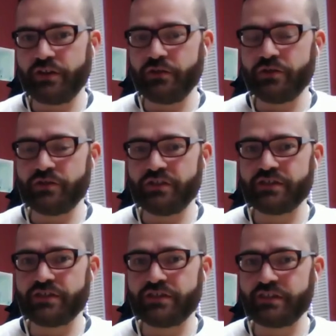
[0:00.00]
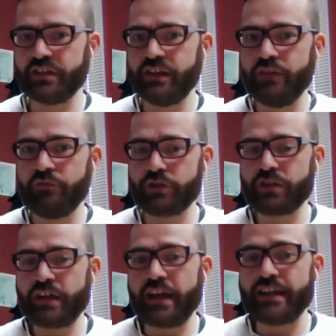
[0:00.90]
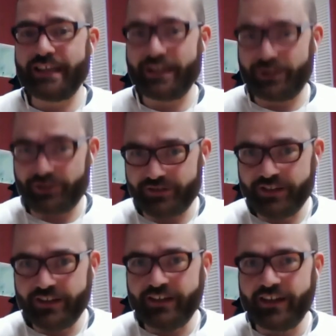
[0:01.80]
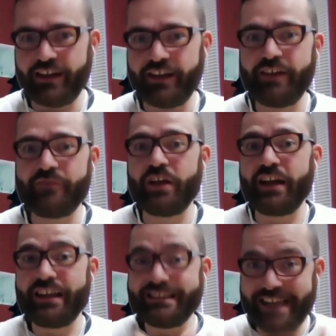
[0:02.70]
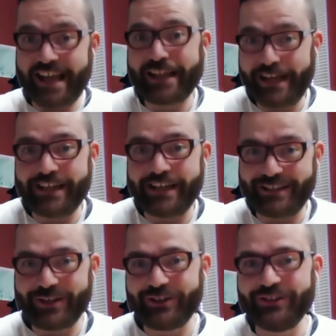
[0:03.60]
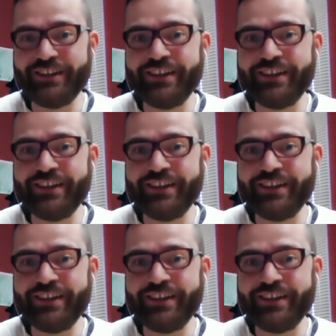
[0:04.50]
who Jesus is virtually identical, if not exactly identical.